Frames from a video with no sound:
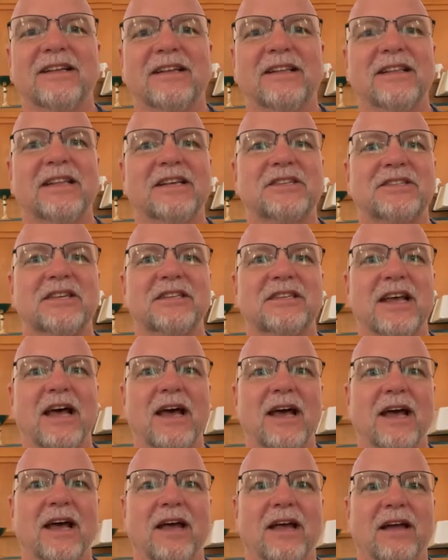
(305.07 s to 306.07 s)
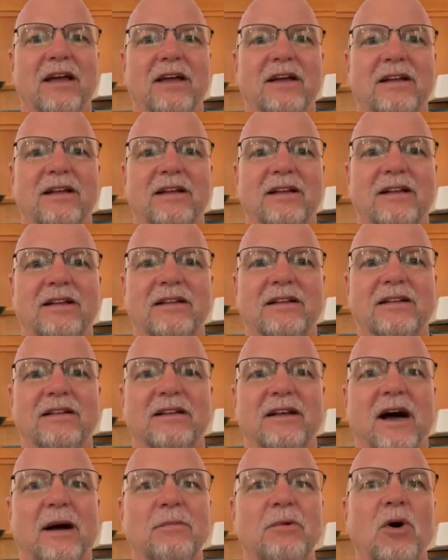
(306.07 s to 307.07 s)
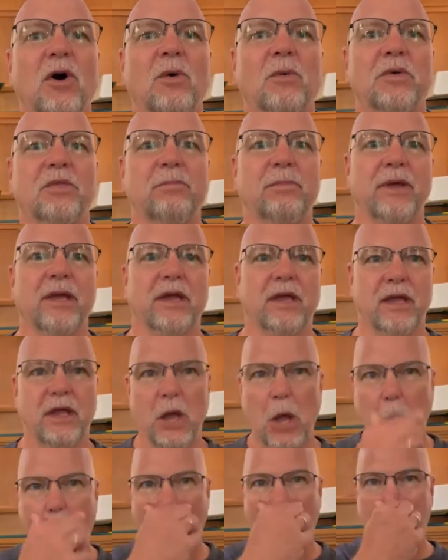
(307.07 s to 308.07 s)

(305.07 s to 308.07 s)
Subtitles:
This is A. I'm going with B.